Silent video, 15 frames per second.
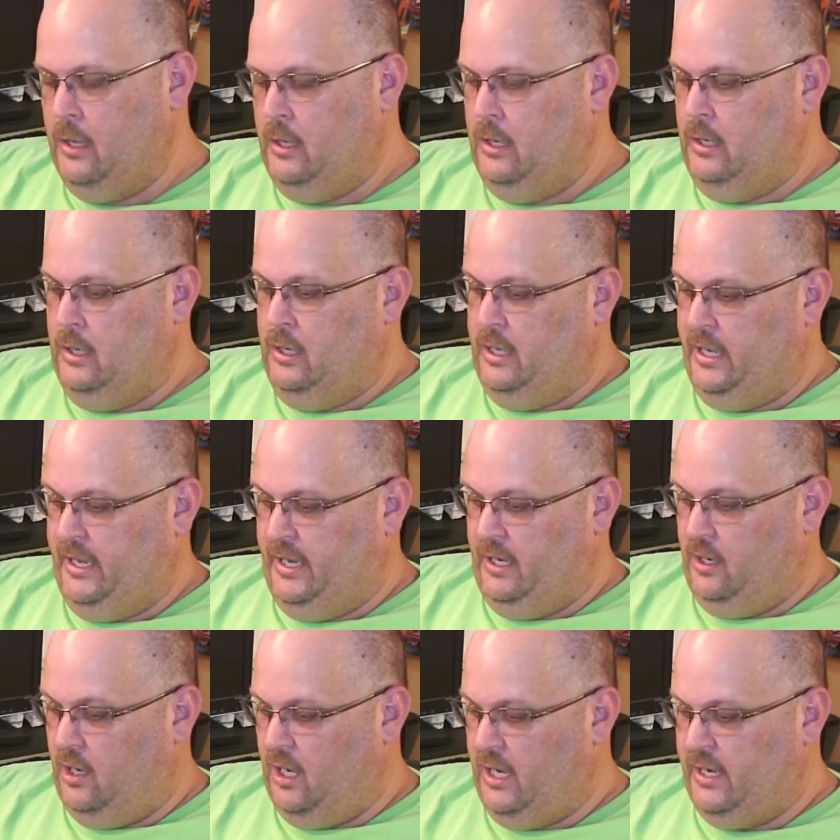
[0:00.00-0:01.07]
And
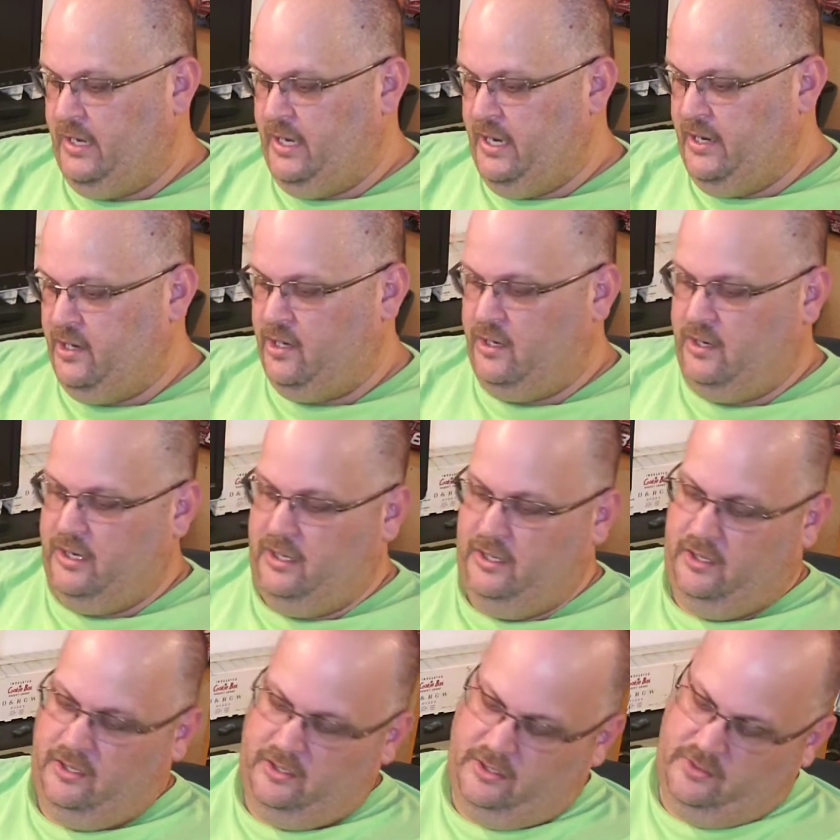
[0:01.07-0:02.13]
on here,
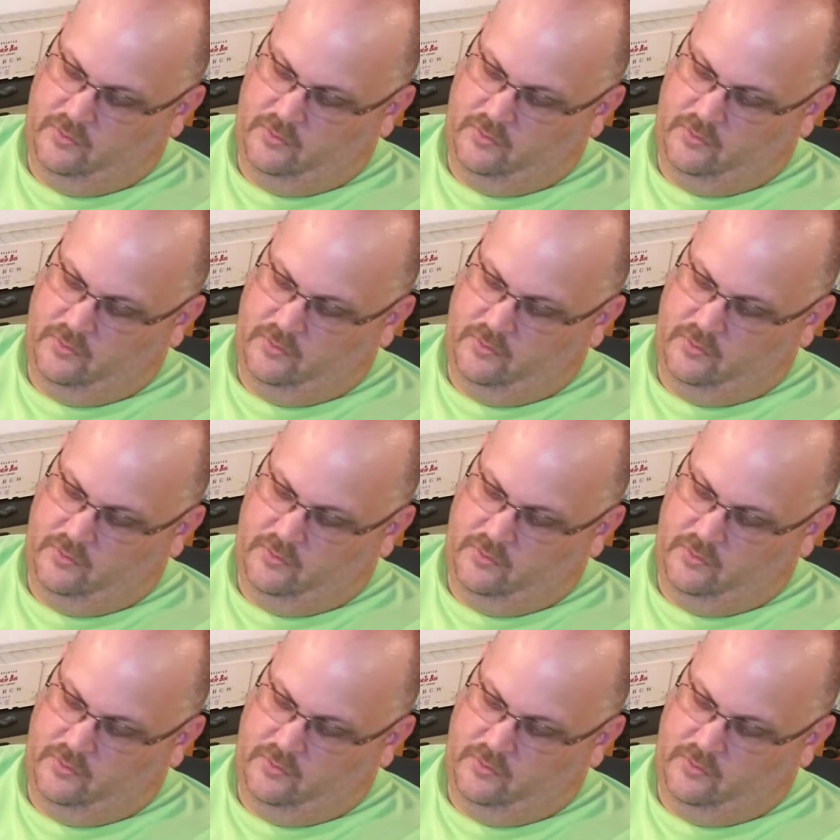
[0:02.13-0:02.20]
when you